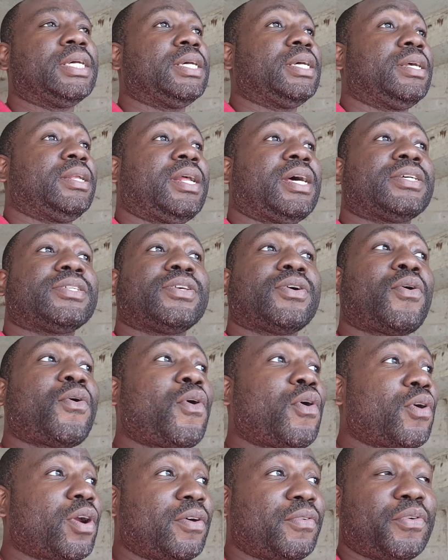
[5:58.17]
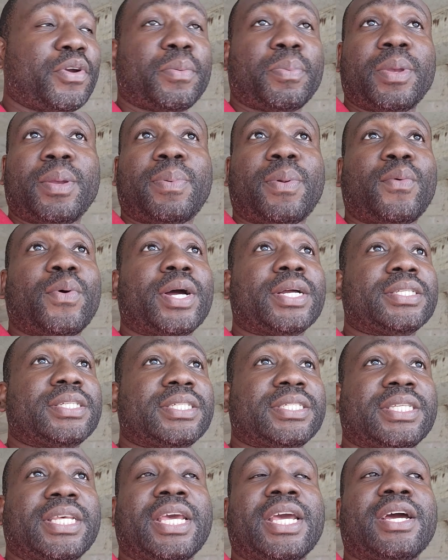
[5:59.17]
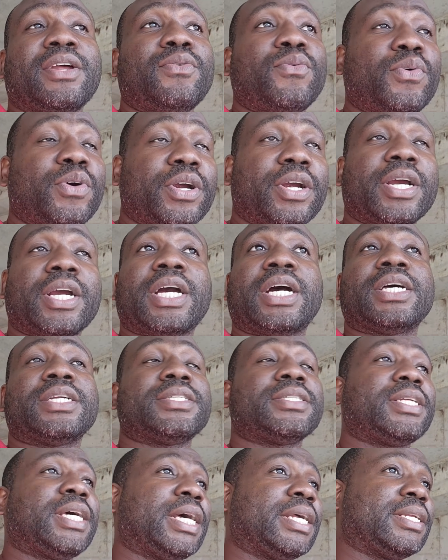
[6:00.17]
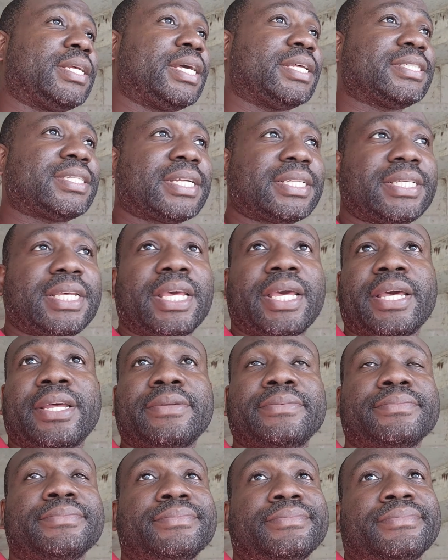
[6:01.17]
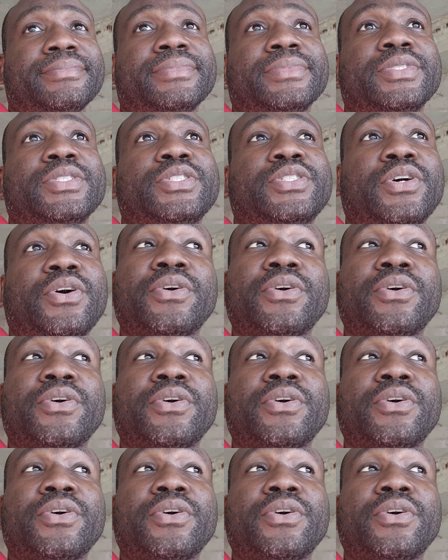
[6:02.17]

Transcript: that's the core of where people want to stay and work and entertain. So